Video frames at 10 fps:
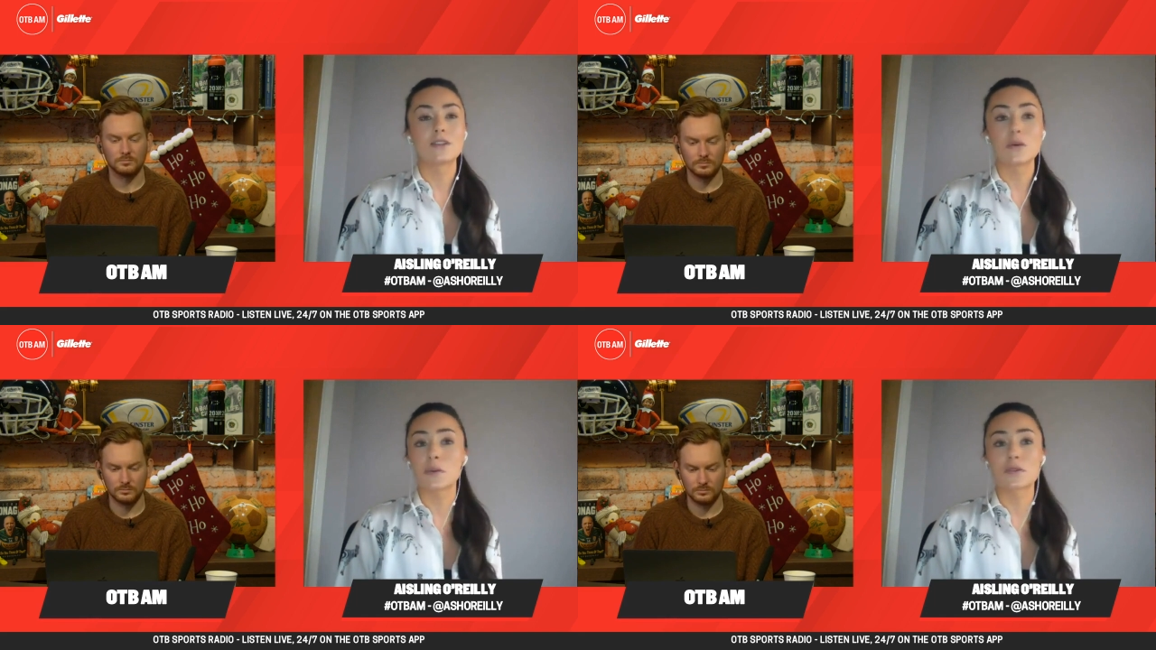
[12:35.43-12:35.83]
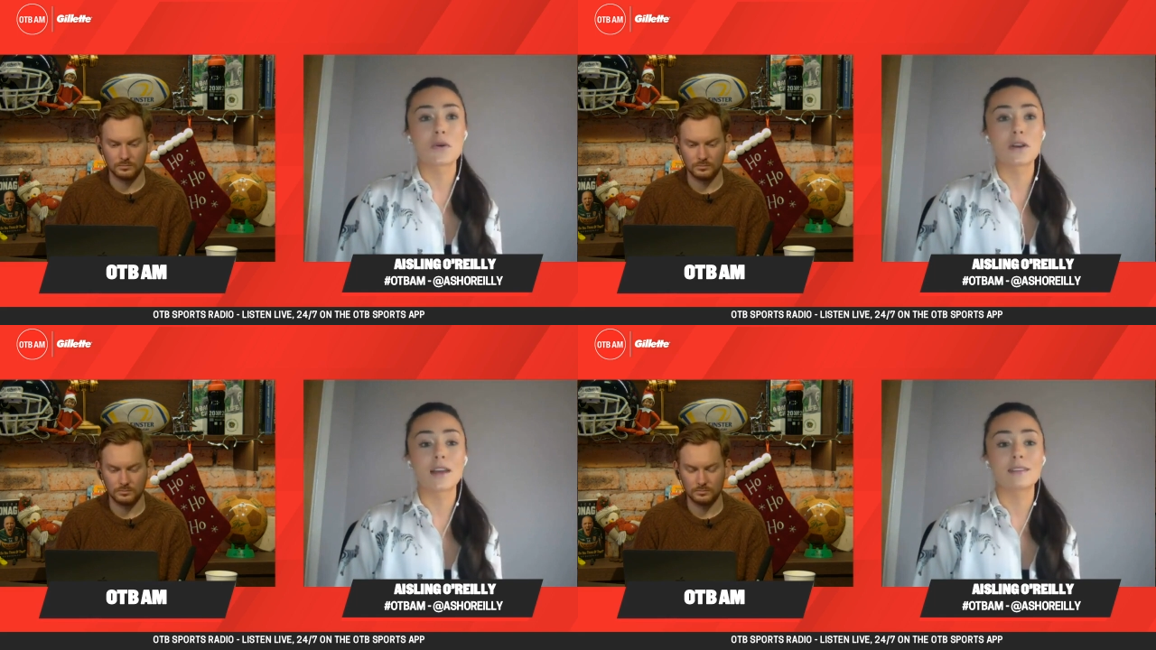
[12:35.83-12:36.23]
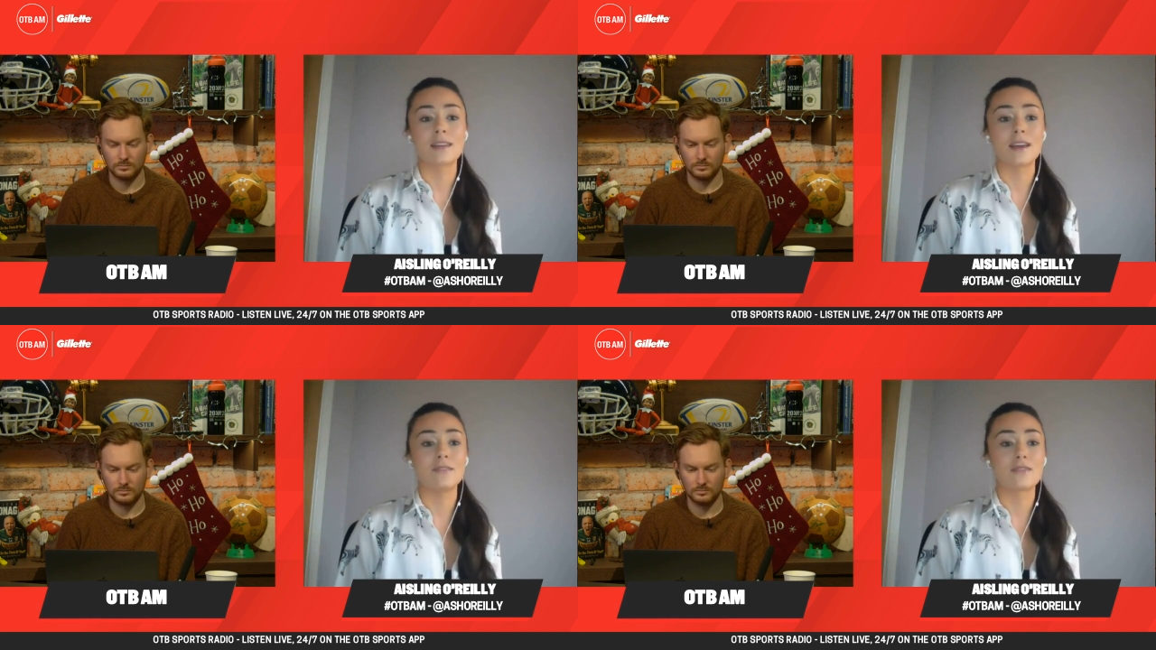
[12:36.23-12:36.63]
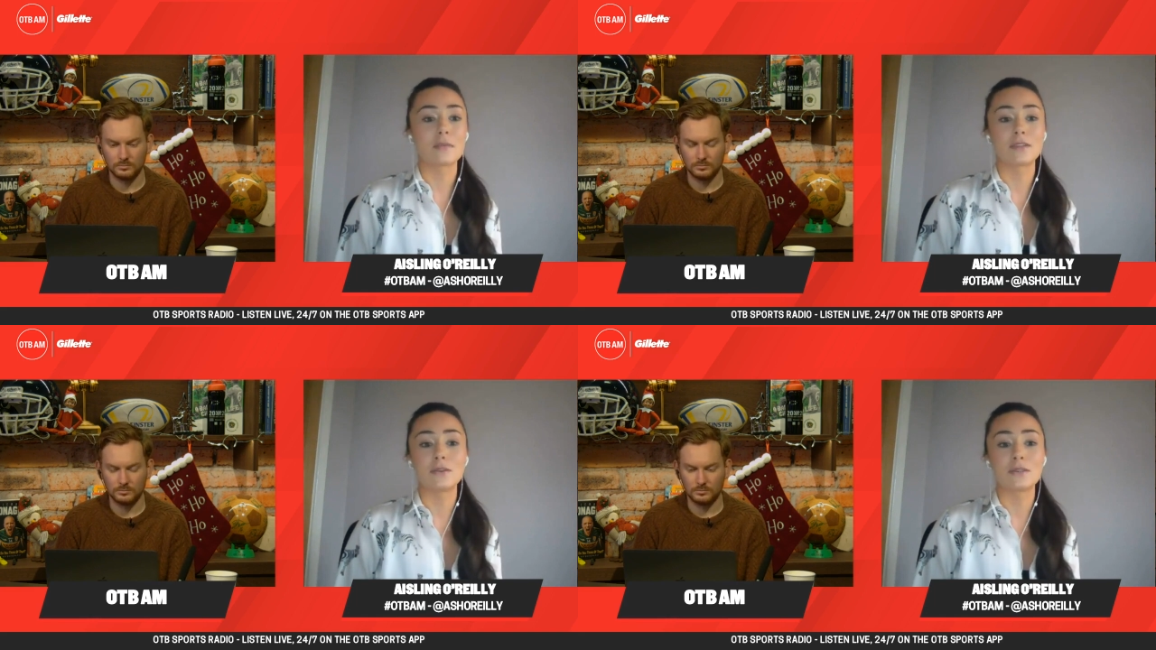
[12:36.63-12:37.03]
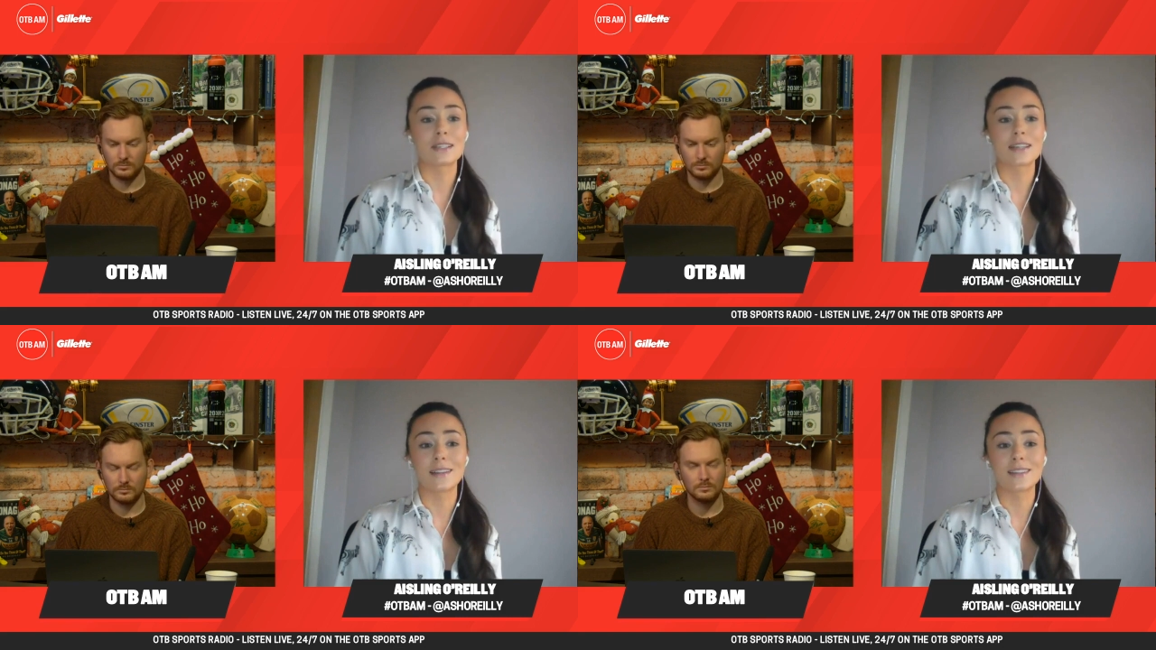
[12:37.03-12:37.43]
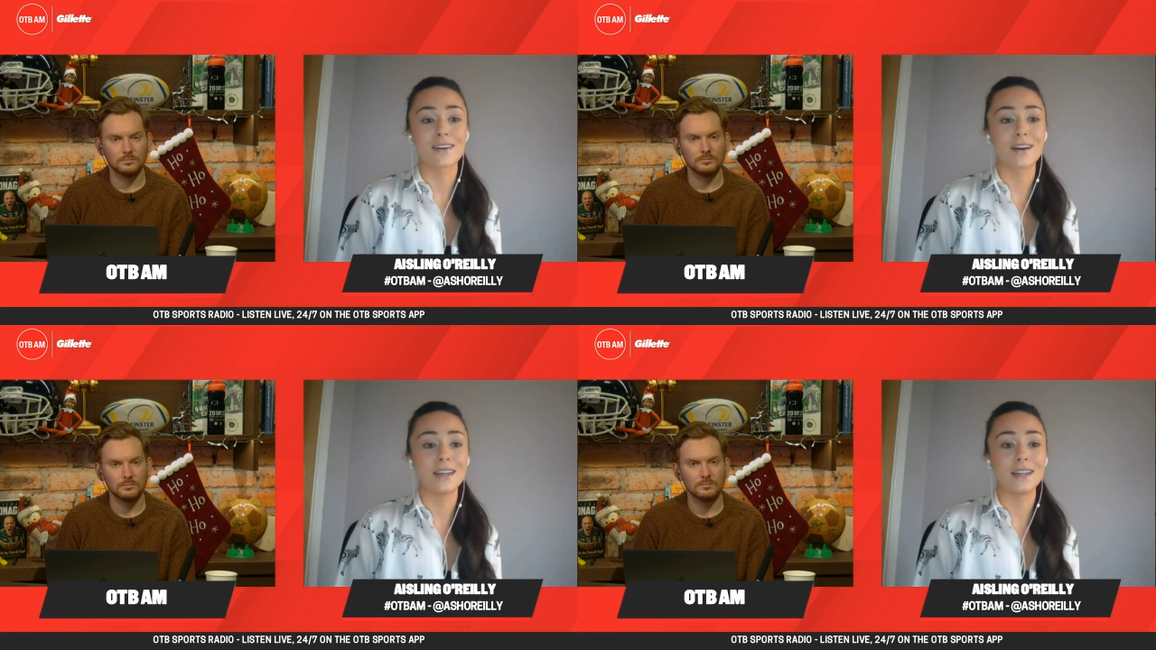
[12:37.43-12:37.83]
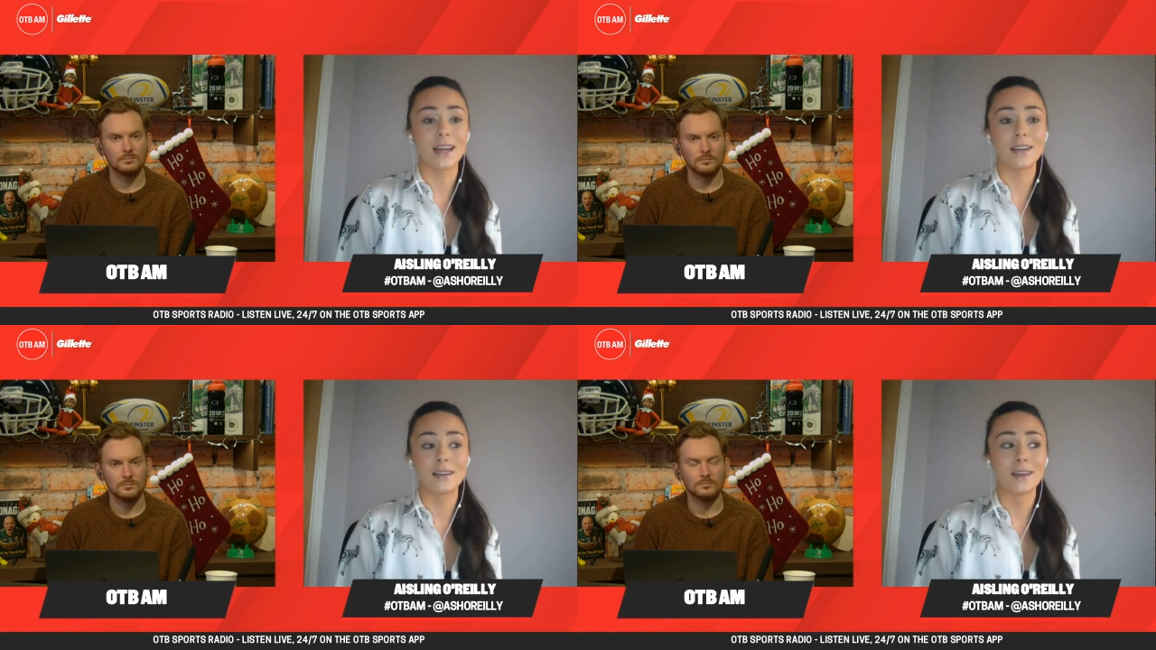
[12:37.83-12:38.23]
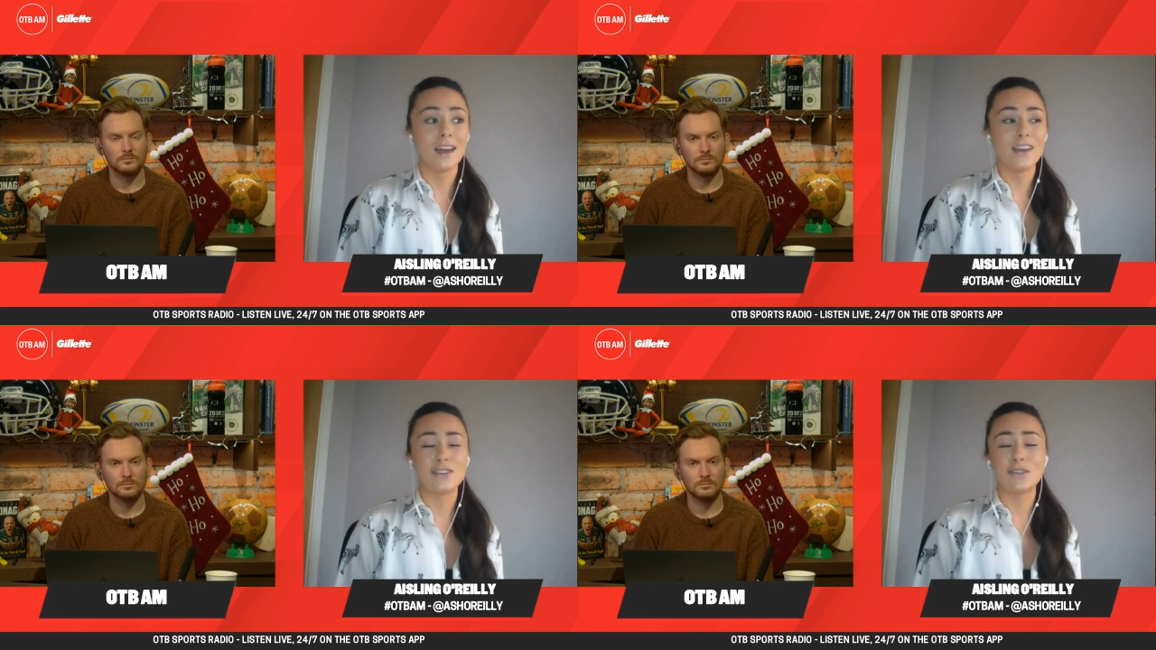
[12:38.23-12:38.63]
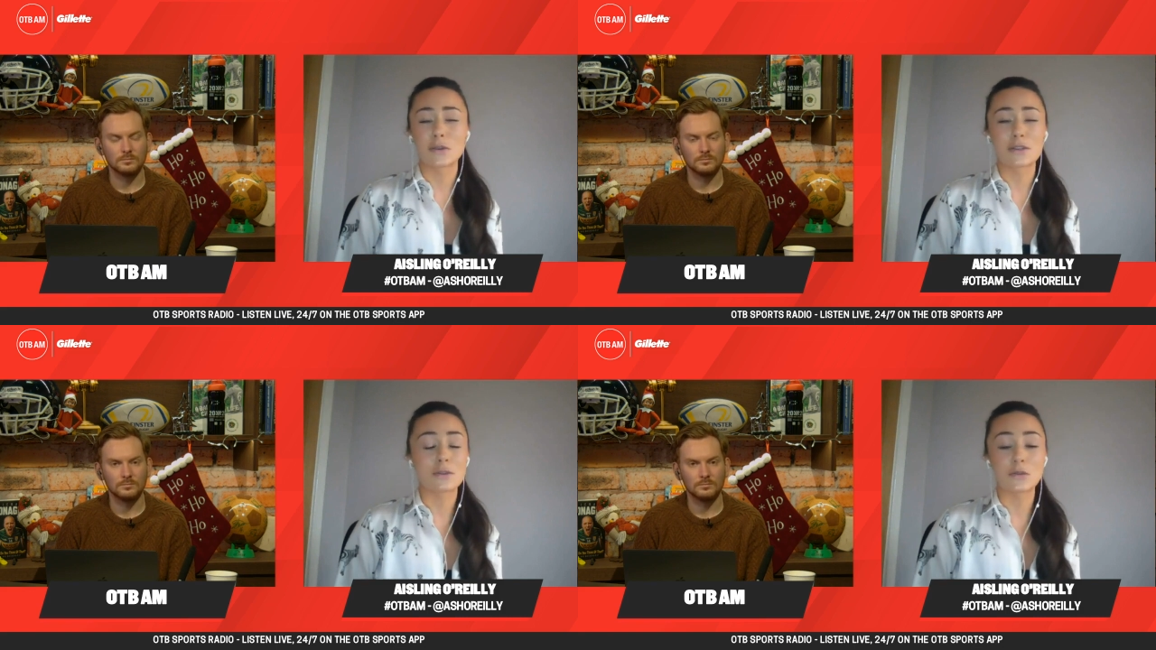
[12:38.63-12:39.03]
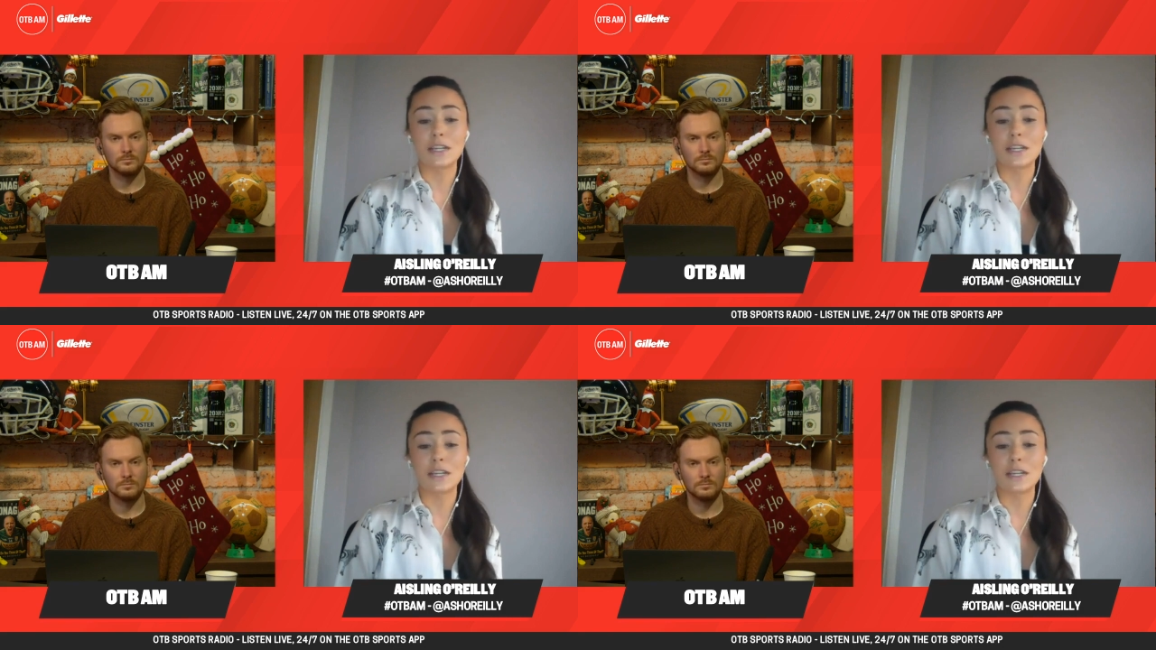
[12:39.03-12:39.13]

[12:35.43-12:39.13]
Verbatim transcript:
Speaker 1: super score yesterday from the Kazakhstan side, and she's just